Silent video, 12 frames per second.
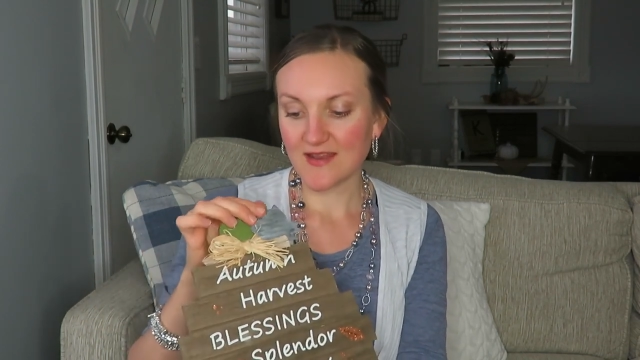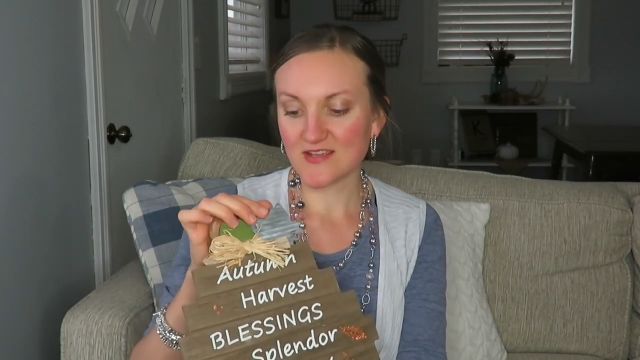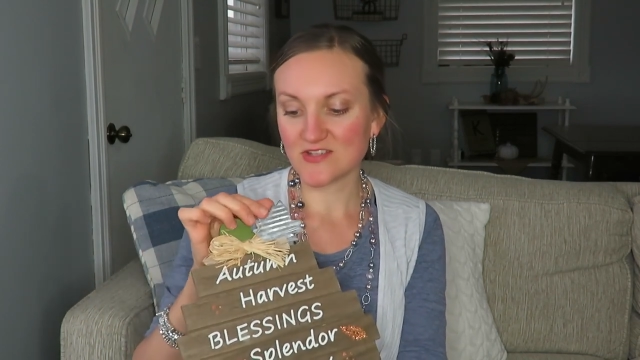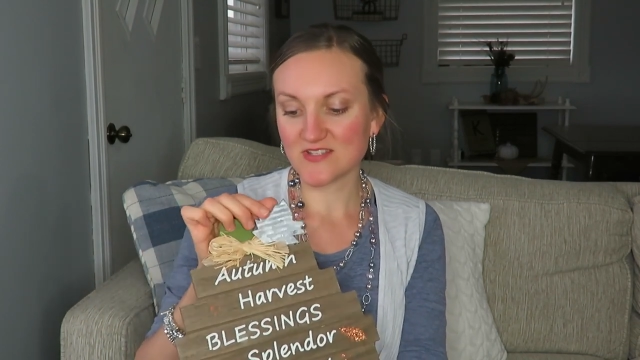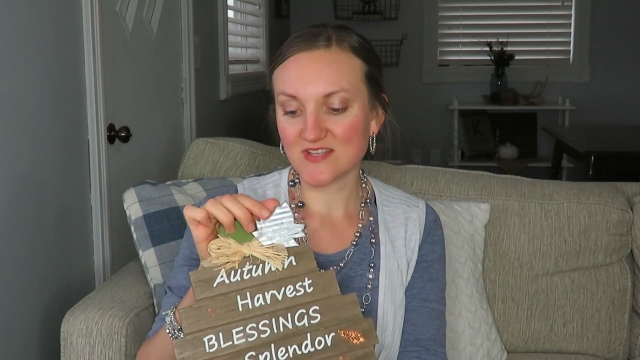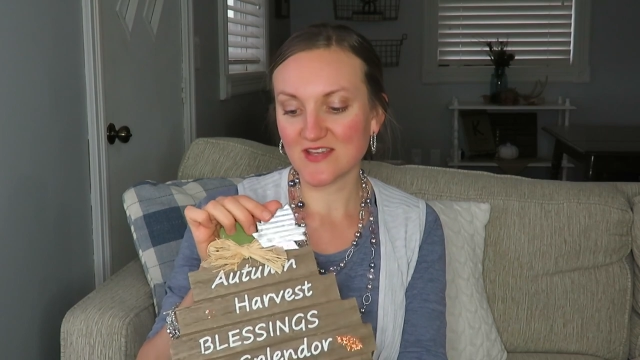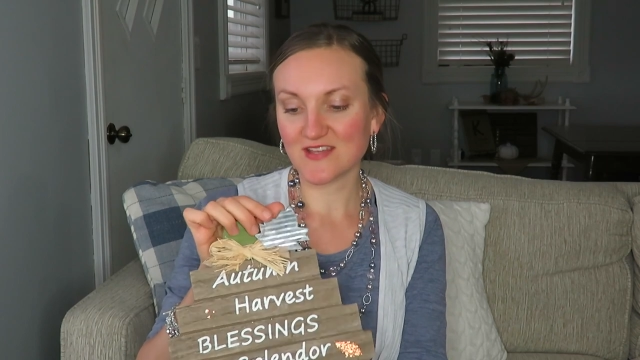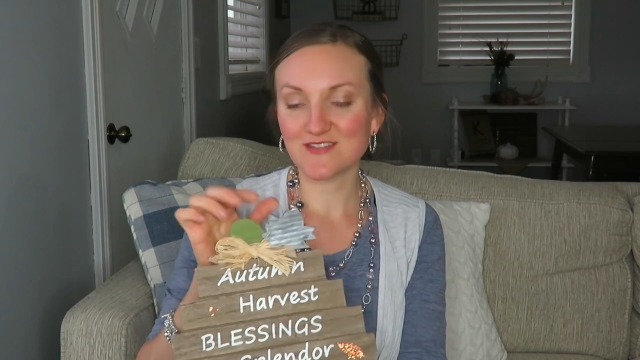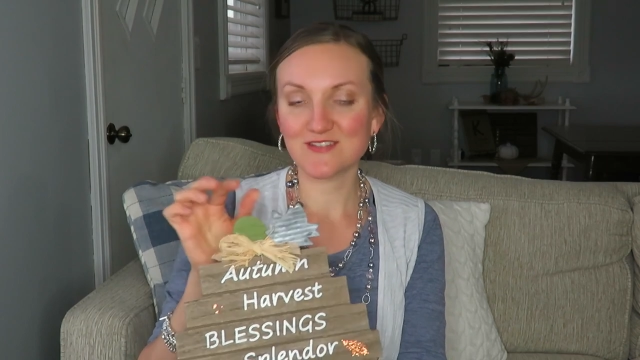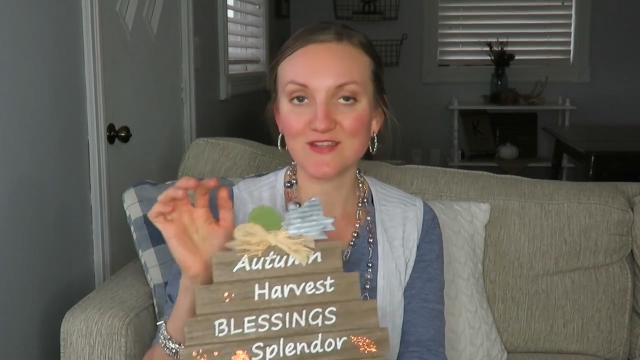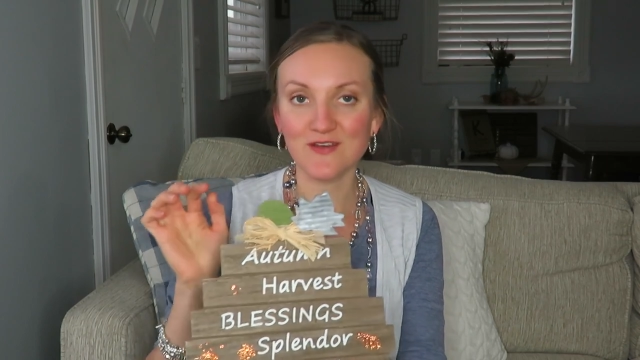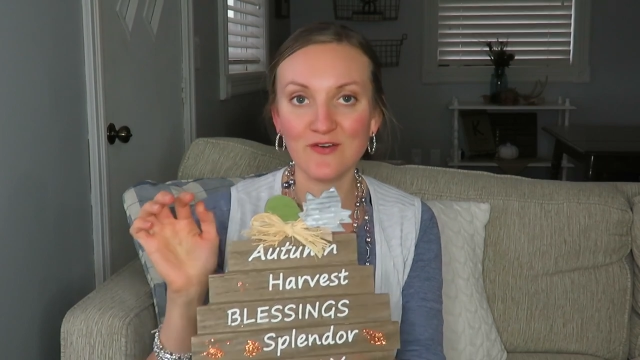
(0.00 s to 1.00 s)
And I just think
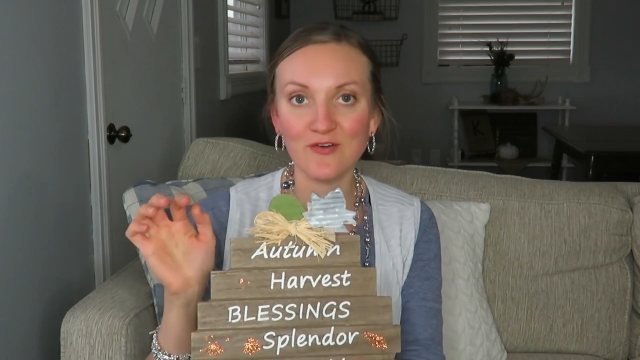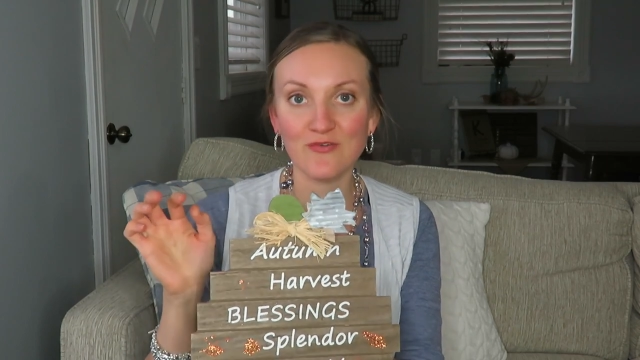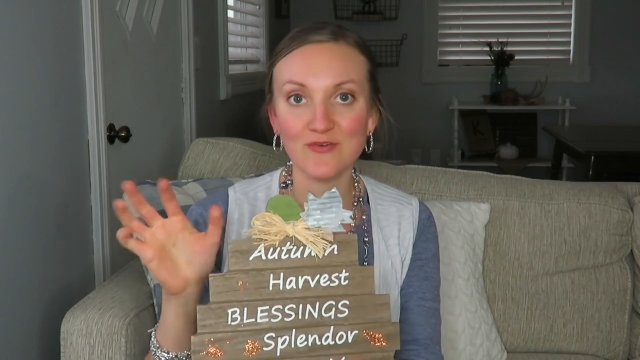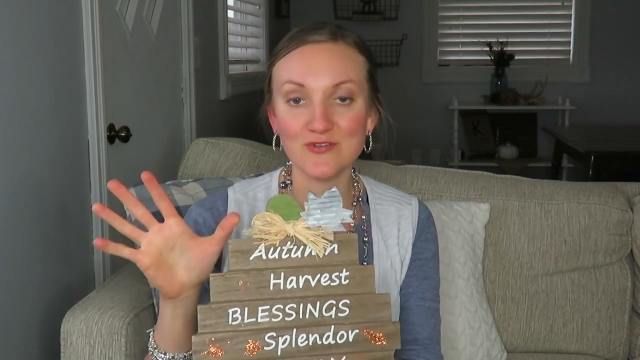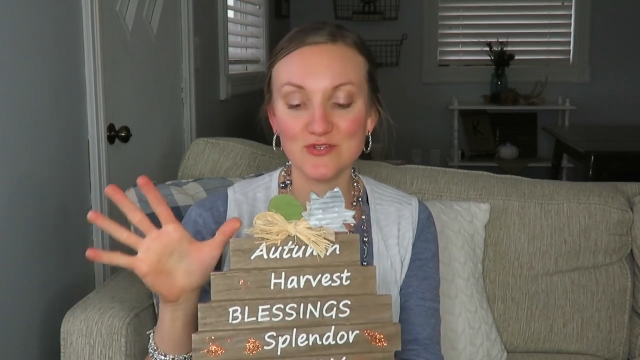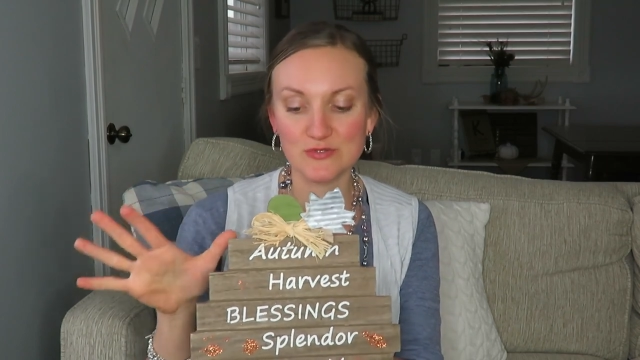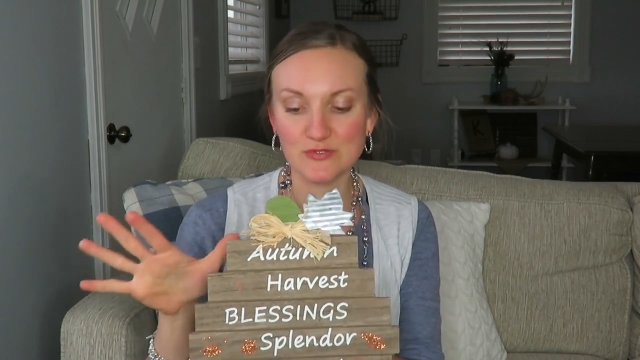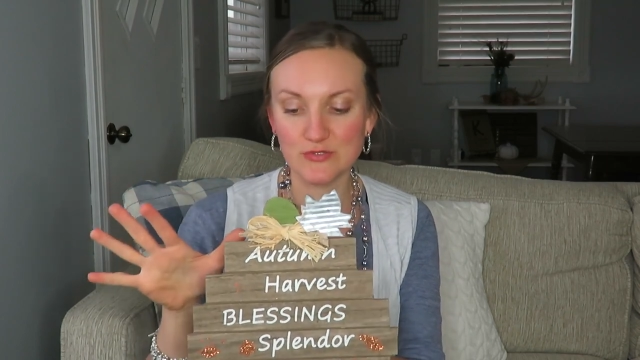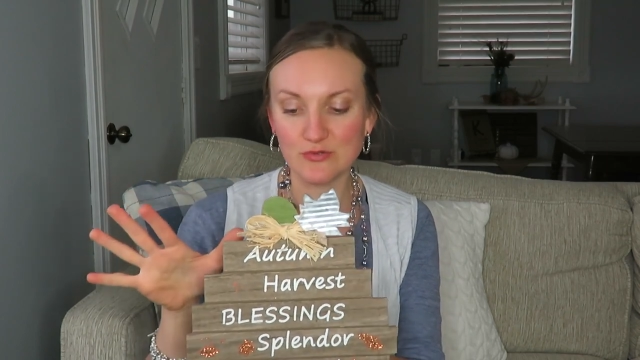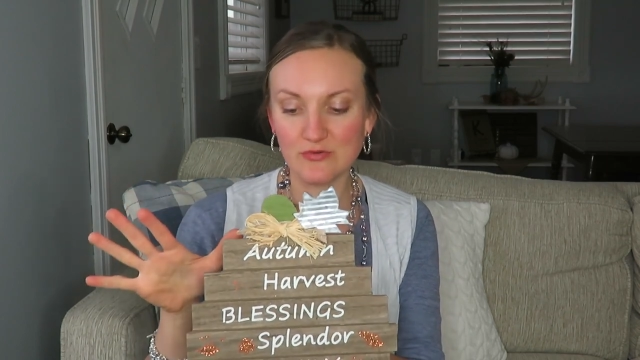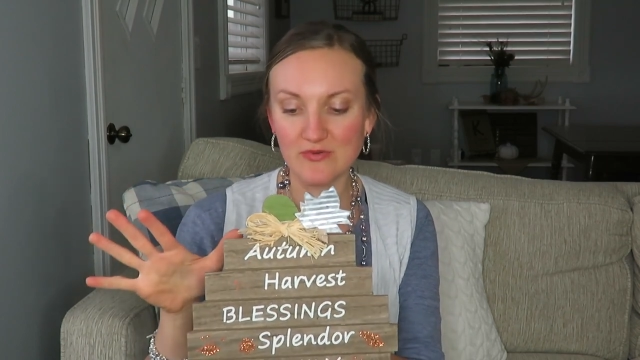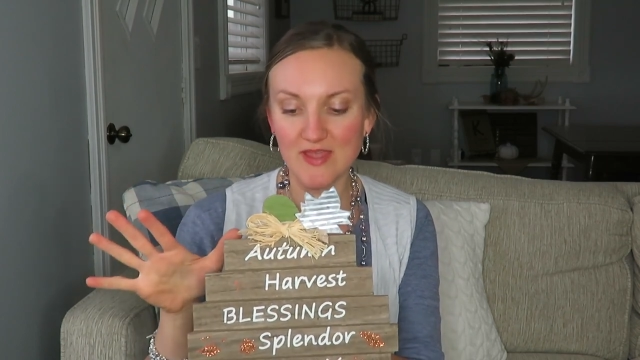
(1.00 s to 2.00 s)
it's so
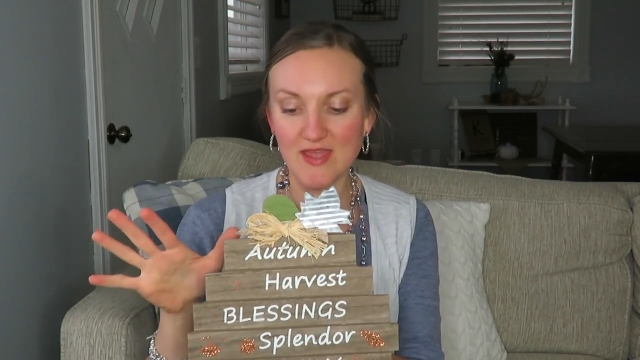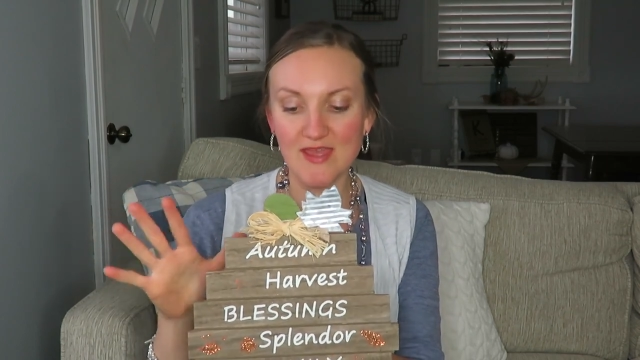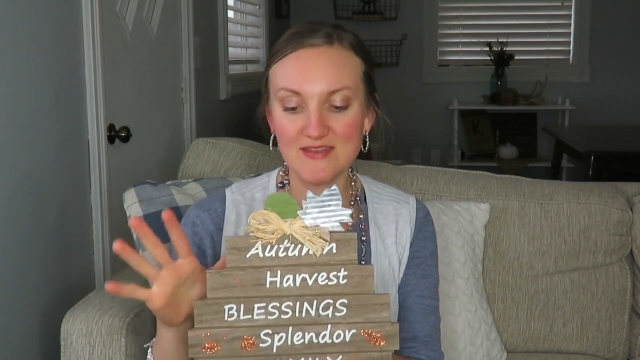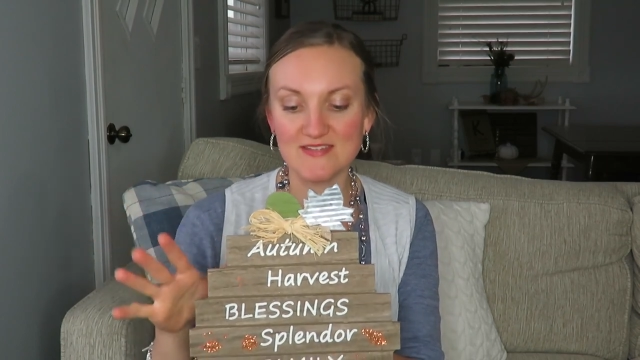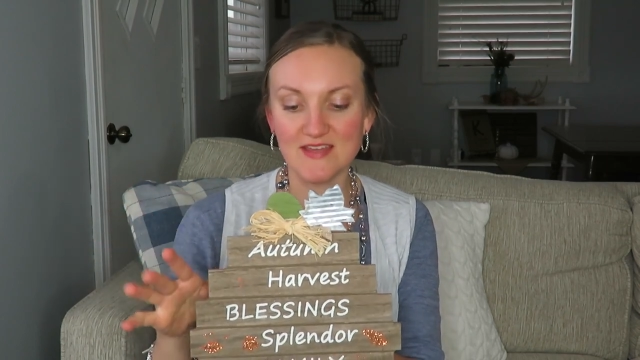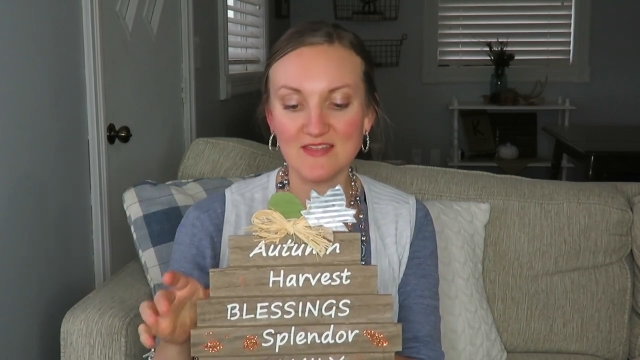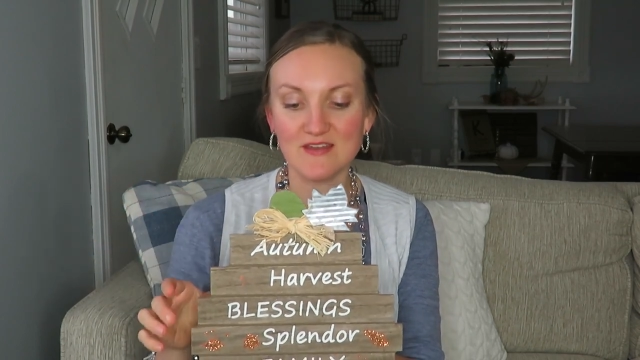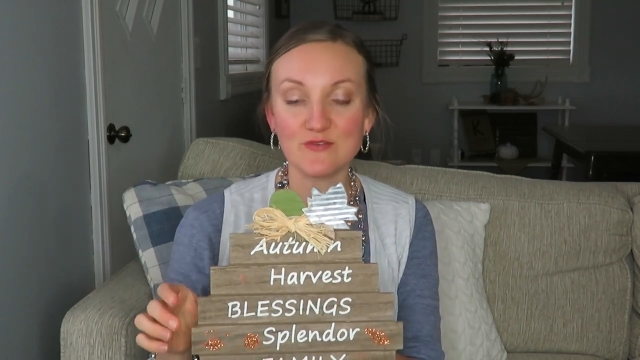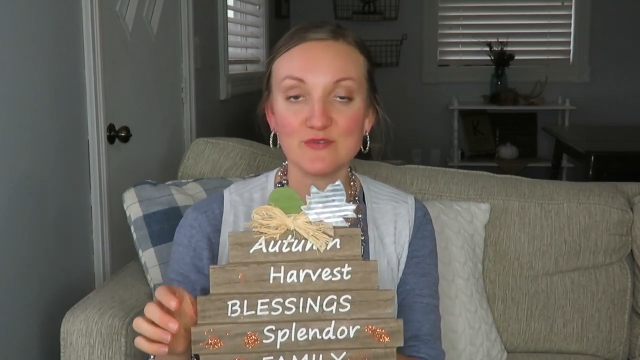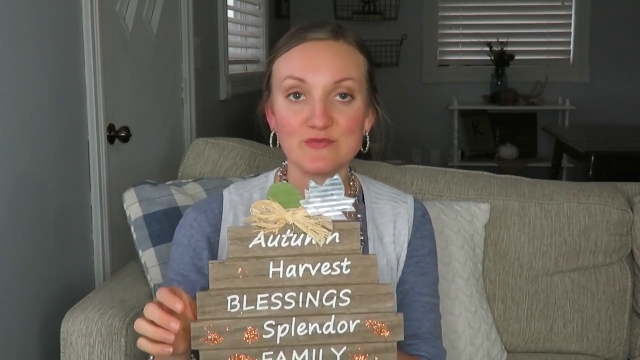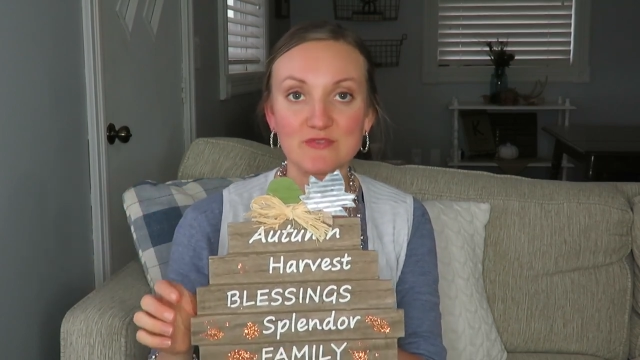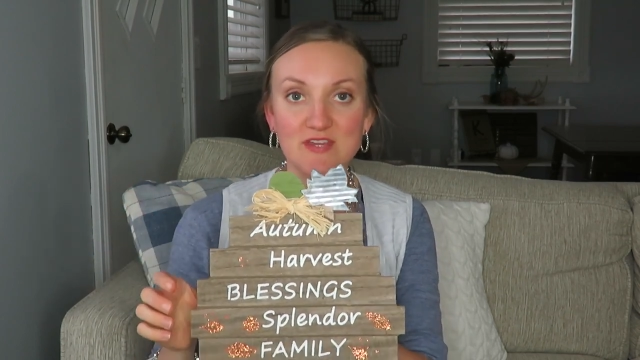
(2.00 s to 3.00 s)
true and I thought
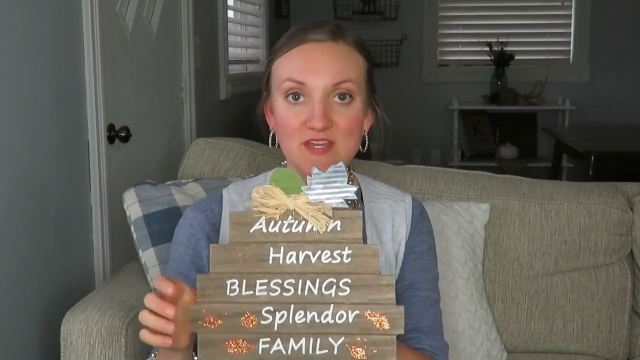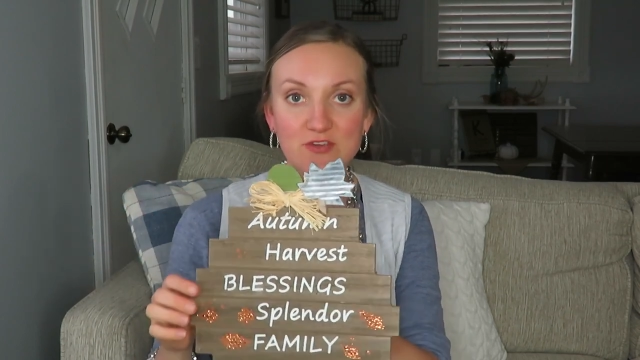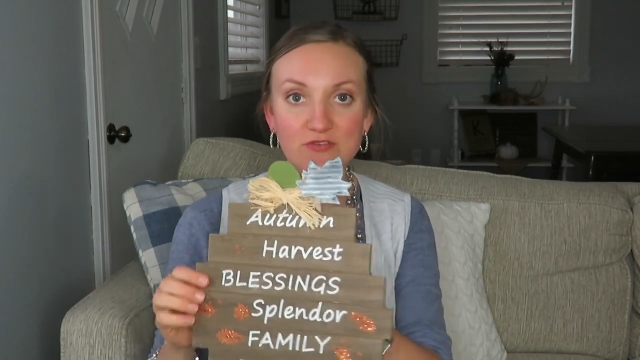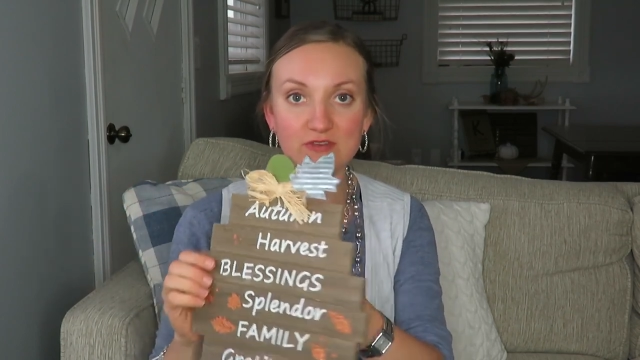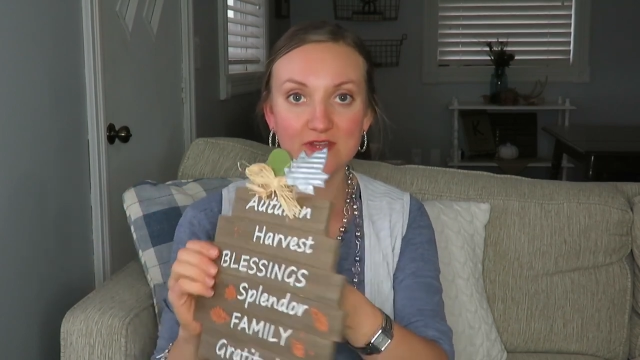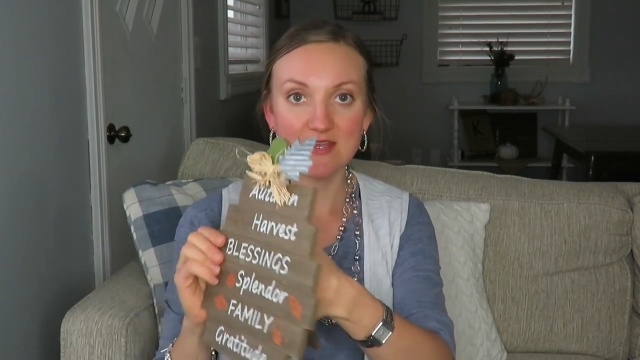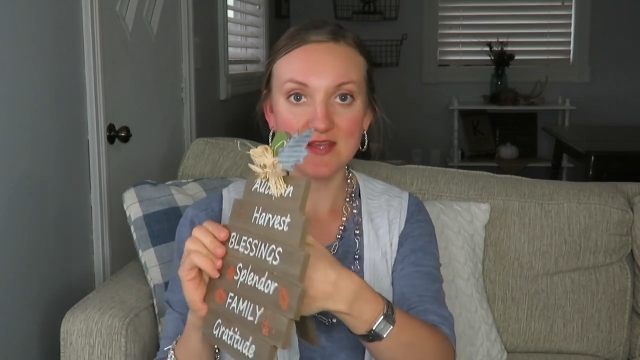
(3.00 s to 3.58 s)
it was really cute.